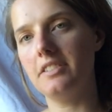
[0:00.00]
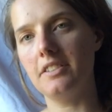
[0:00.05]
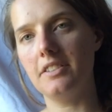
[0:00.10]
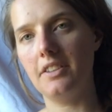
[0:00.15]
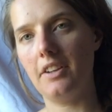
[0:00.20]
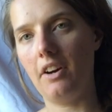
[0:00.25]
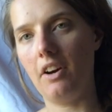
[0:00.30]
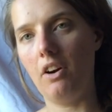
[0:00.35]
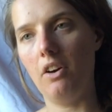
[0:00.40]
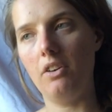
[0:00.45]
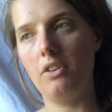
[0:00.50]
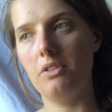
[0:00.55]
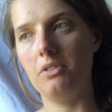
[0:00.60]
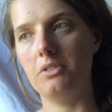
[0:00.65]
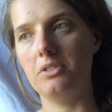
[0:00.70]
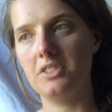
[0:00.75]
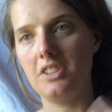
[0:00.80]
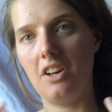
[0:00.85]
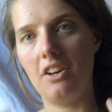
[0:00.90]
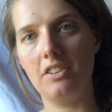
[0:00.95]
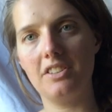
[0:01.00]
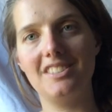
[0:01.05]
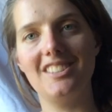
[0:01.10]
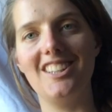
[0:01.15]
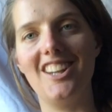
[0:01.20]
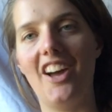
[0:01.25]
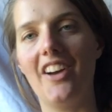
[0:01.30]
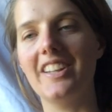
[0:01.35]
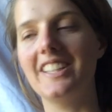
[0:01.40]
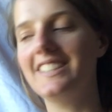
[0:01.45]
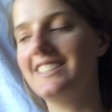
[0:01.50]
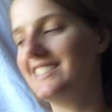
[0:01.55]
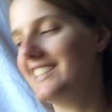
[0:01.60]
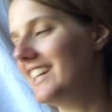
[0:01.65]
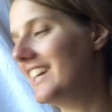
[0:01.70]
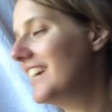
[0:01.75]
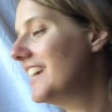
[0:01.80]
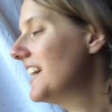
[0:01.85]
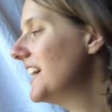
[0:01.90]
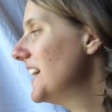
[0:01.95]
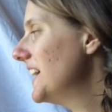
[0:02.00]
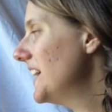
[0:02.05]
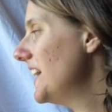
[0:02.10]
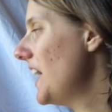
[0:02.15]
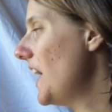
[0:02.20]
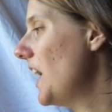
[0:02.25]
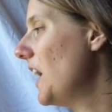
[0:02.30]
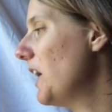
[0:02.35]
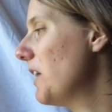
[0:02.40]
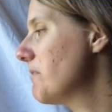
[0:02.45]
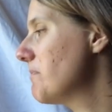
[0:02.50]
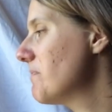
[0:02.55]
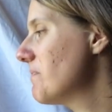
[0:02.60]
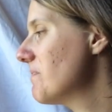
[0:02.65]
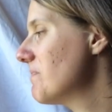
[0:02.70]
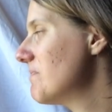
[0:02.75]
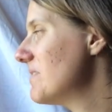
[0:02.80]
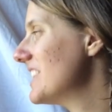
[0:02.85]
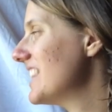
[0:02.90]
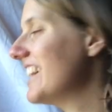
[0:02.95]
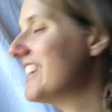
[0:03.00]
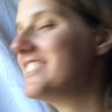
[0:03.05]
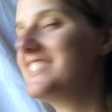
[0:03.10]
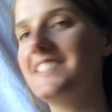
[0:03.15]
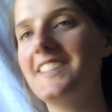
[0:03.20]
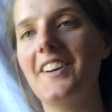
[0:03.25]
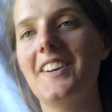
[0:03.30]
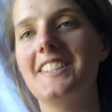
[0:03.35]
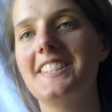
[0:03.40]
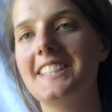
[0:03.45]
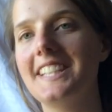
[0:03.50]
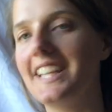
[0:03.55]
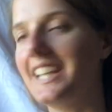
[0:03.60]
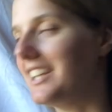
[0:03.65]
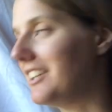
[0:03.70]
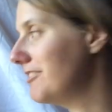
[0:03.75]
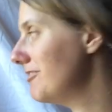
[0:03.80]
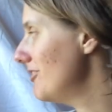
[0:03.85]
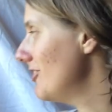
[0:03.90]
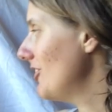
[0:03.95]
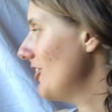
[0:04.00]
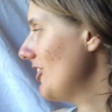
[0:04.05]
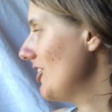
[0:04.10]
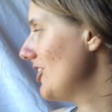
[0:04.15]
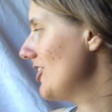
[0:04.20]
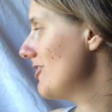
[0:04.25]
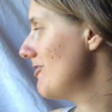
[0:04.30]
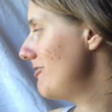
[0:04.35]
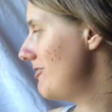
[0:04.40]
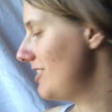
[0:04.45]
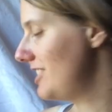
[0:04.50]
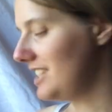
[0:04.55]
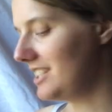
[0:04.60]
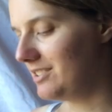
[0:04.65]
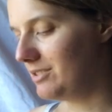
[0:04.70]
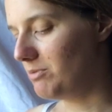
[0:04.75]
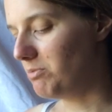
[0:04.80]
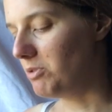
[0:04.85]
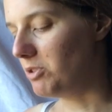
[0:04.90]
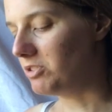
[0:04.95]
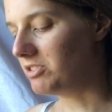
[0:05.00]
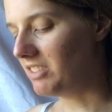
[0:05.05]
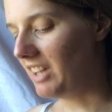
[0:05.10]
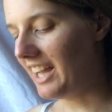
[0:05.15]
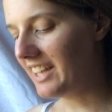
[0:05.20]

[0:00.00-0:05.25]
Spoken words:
to dark or dark to light, but that's the idea for this wool,